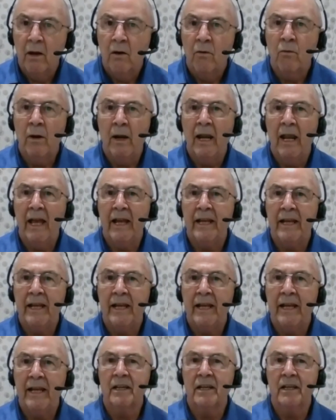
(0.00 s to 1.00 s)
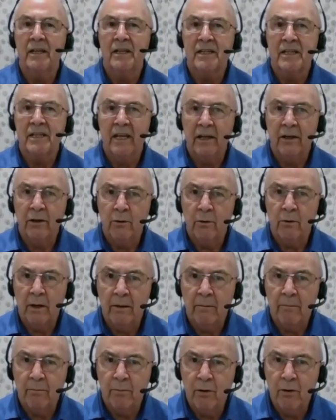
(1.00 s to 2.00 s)
related to continual
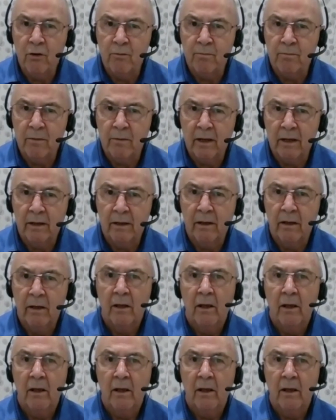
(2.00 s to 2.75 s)
improvement,